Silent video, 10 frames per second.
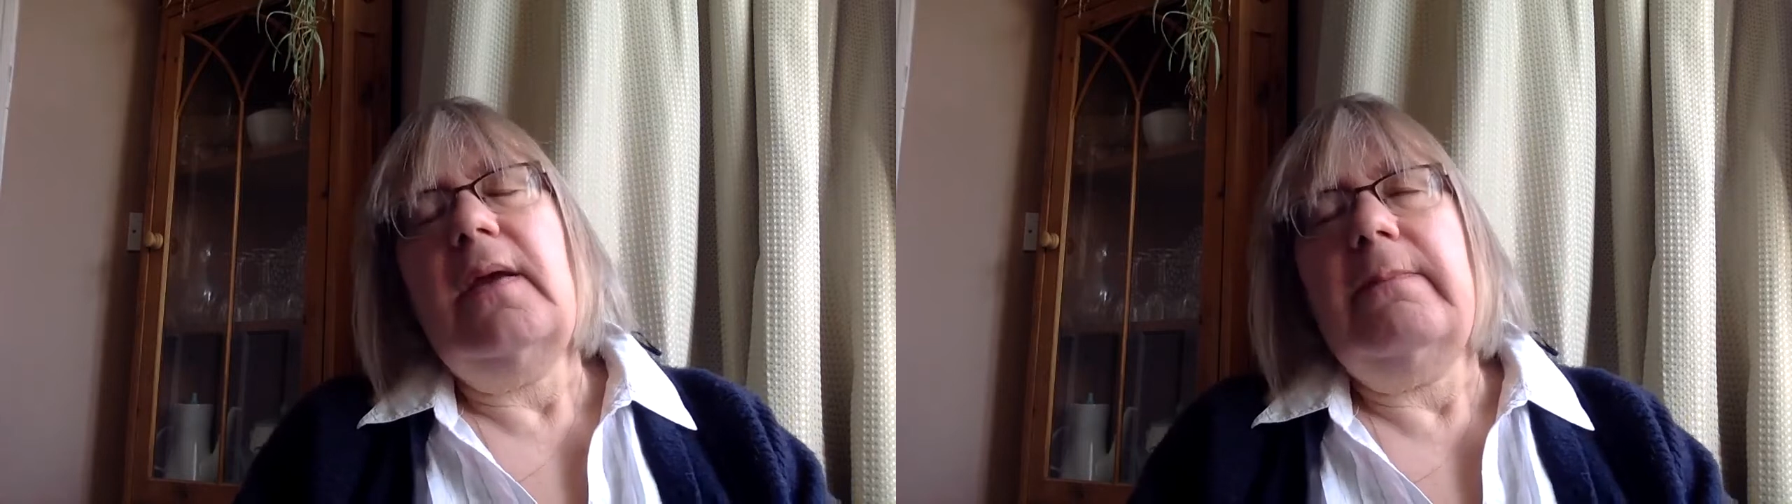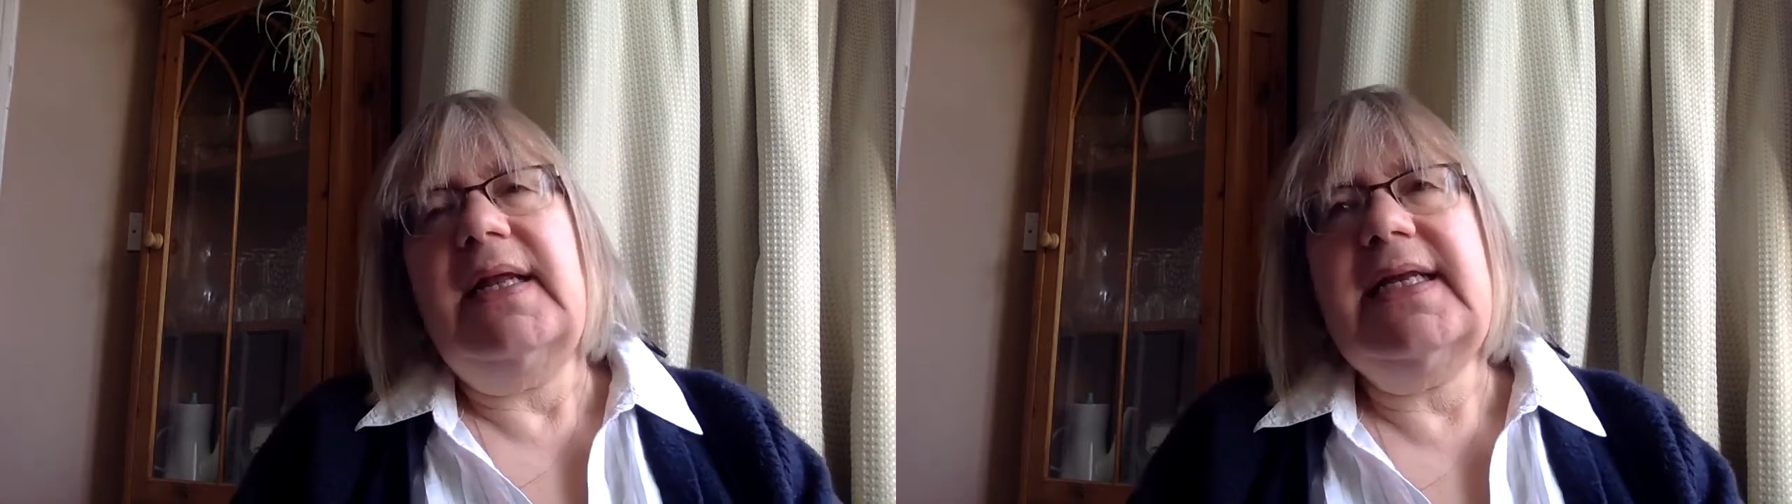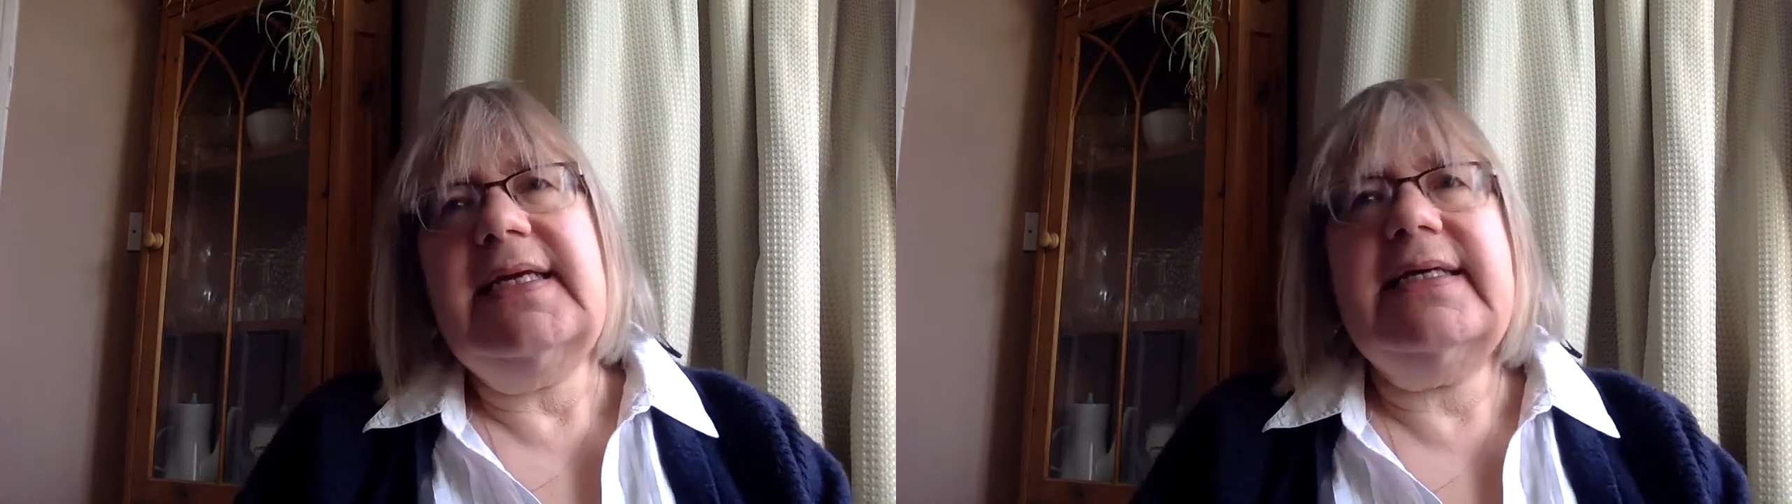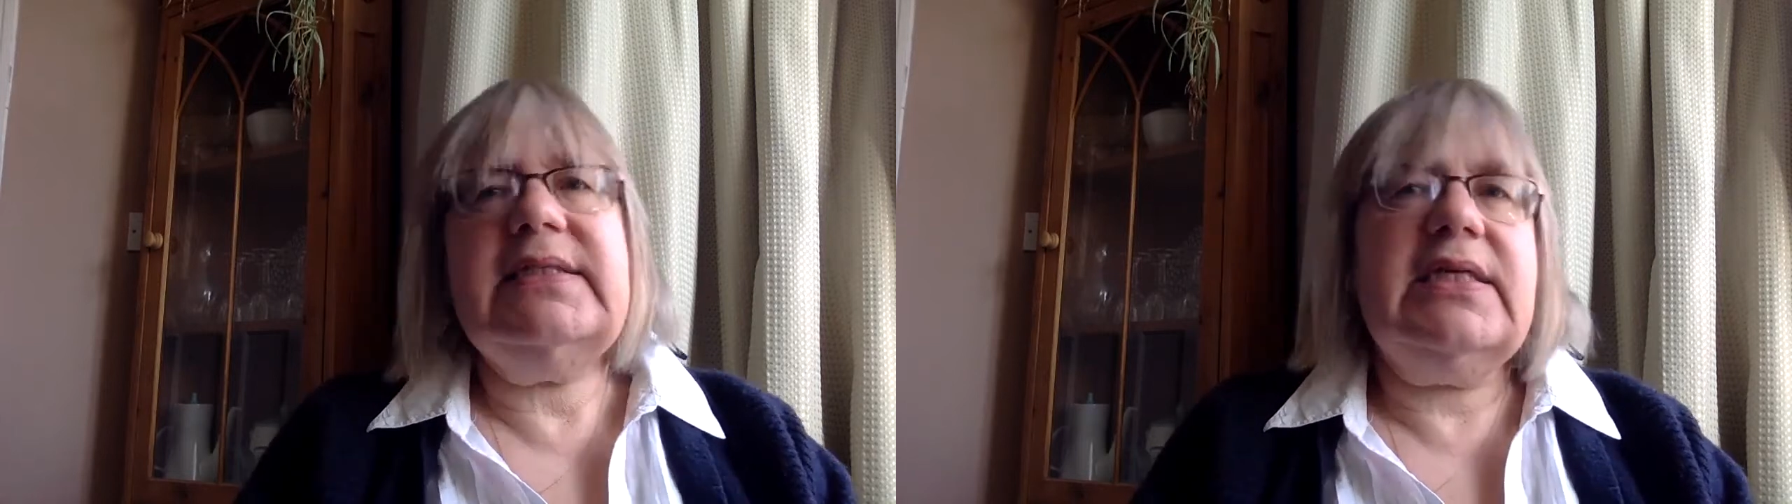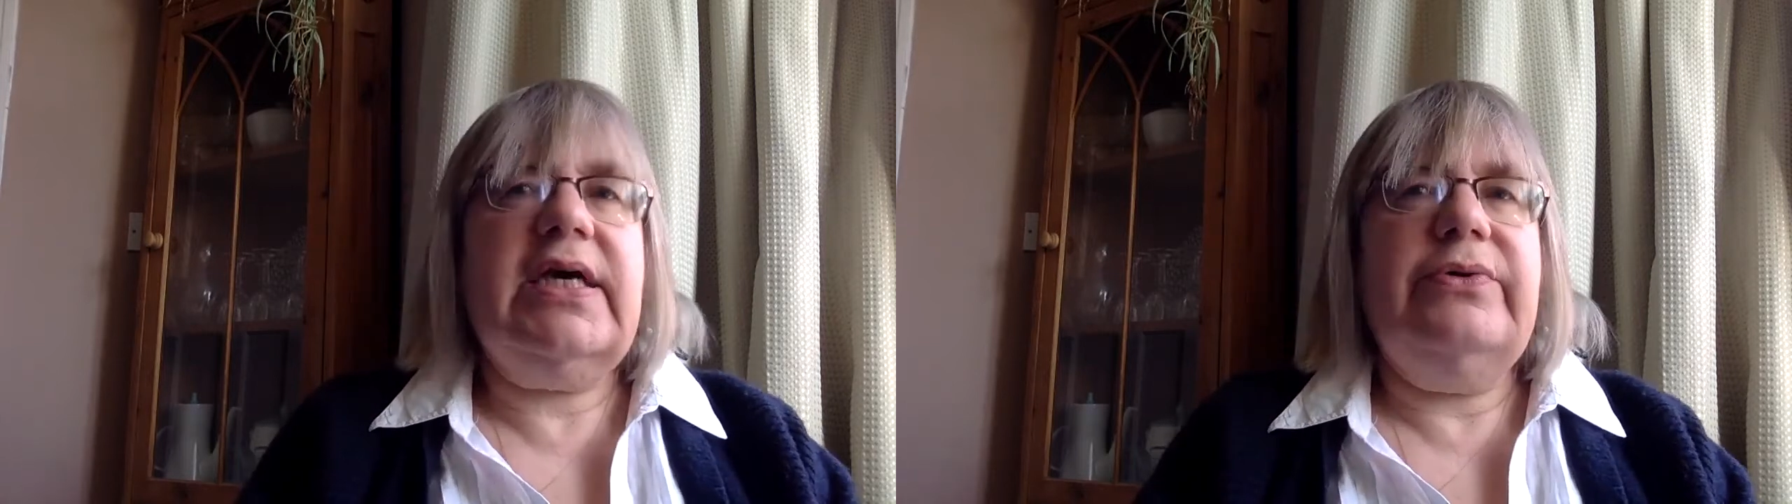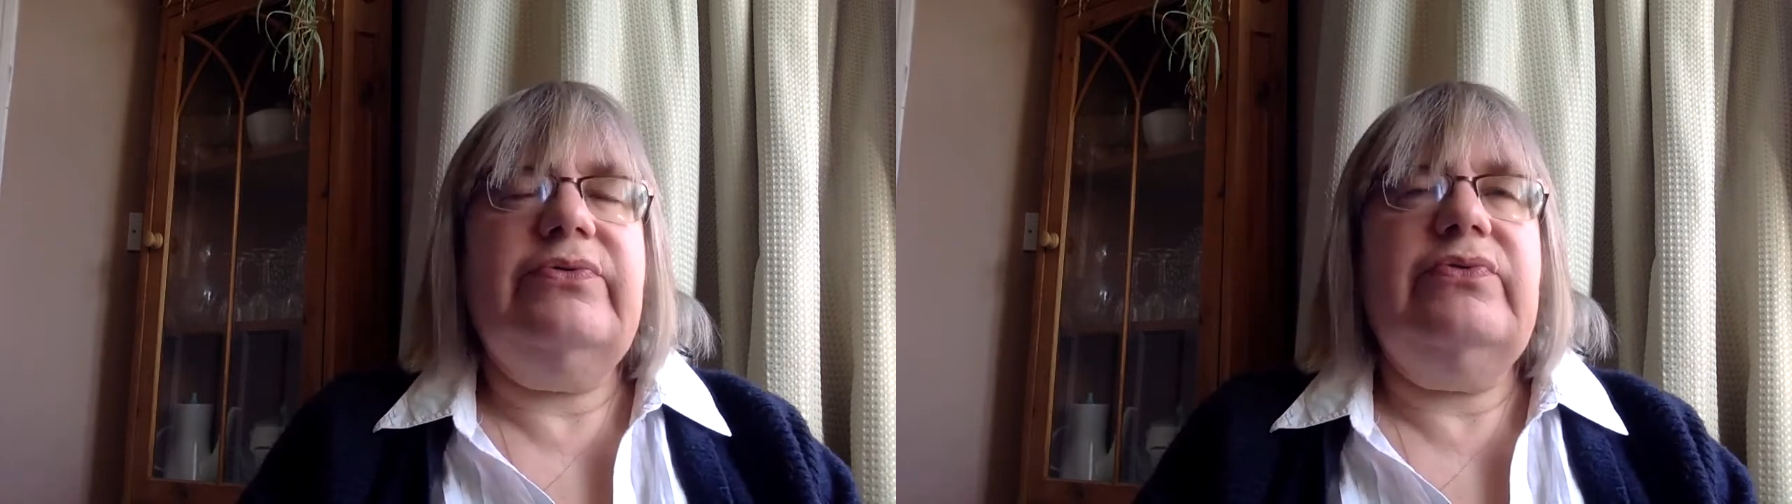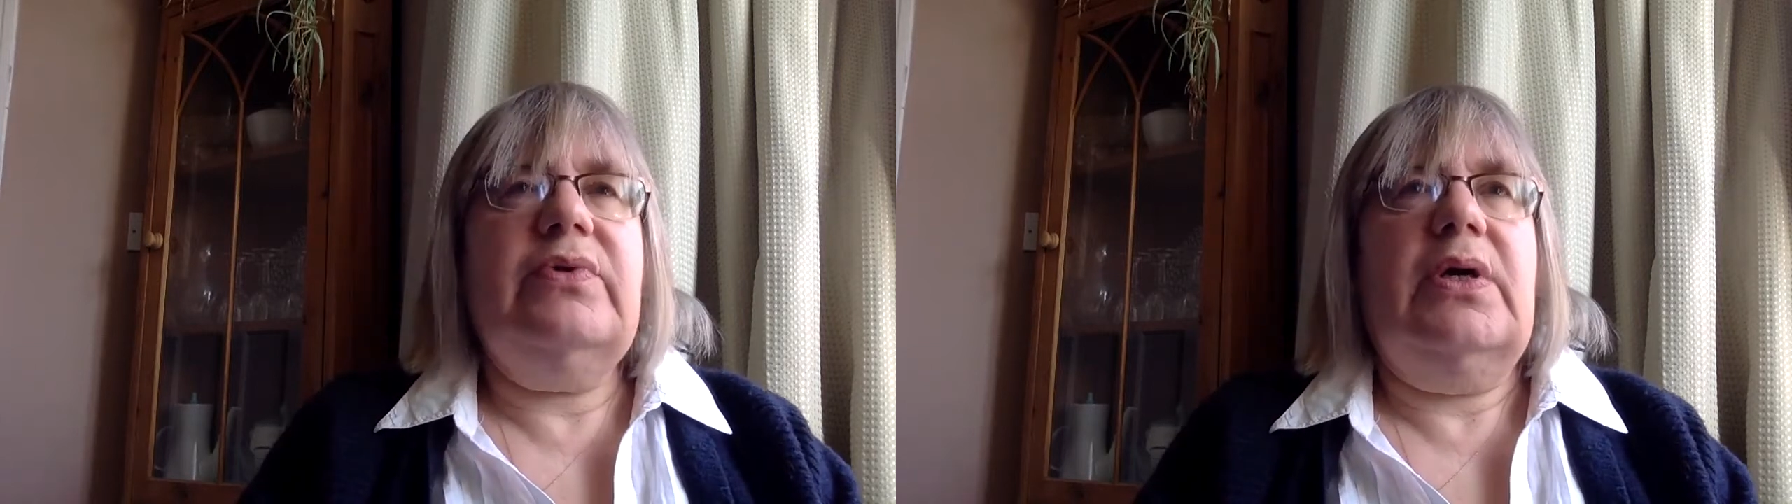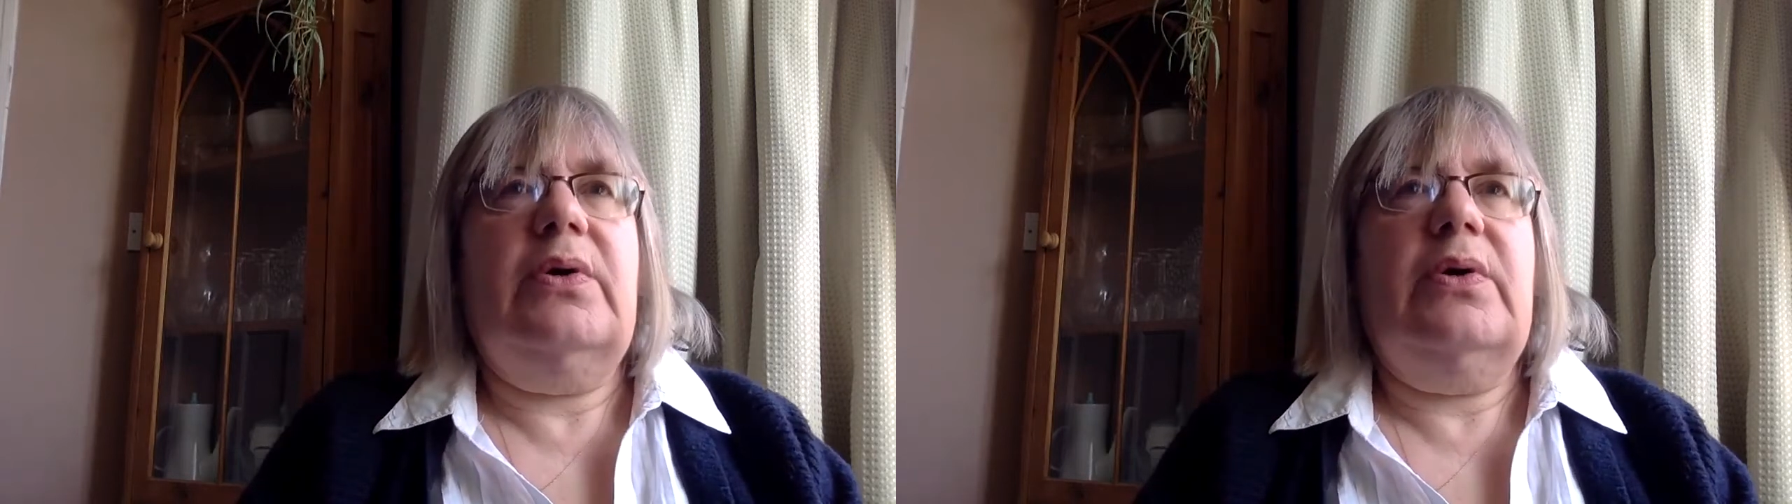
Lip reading: Many years ago,